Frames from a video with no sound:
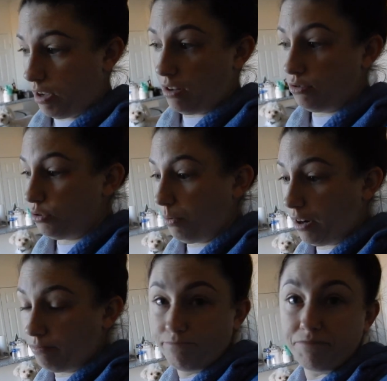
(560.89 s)

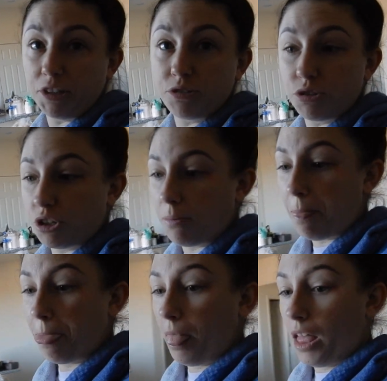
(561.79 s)
elsewhere. Not too sure.
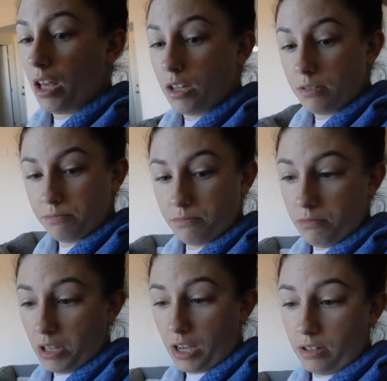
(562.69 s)

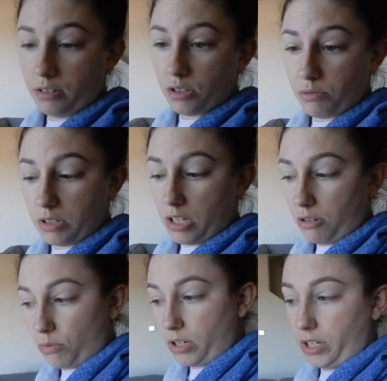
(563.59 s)
But yeah, just want to say
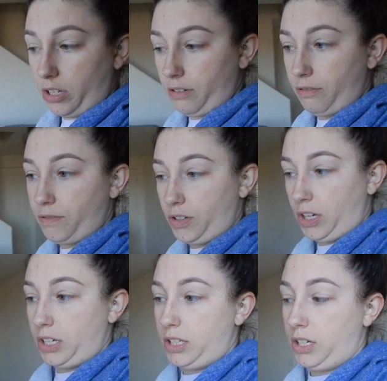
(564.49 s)
good morning, fill you
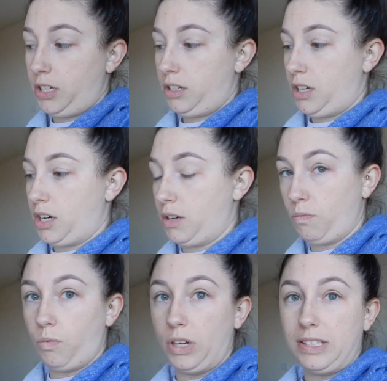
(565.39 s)
guys in
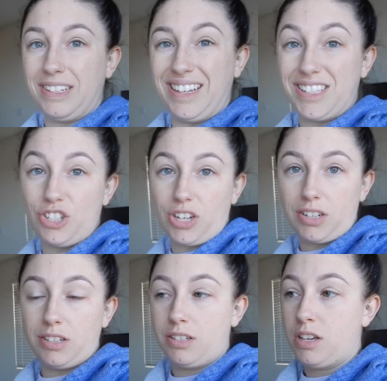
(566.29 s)
on what today's
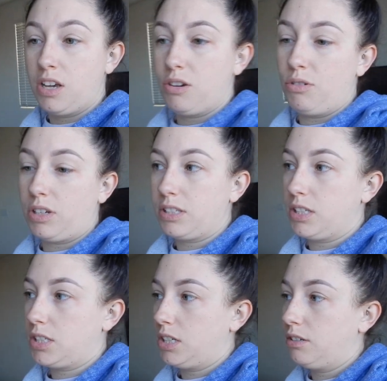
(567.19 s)
agenda will
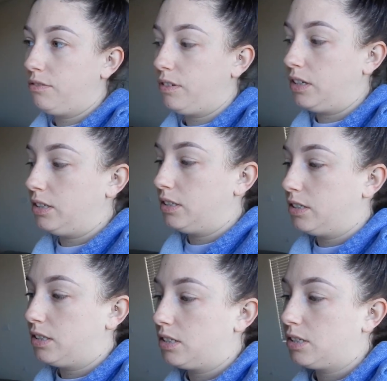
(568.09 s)
consist of,
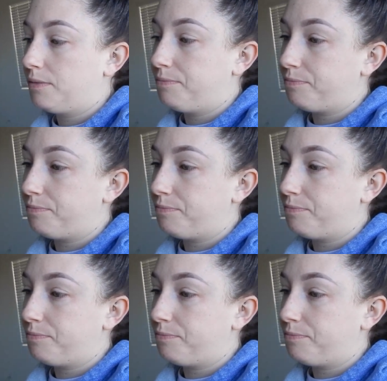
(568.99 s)
and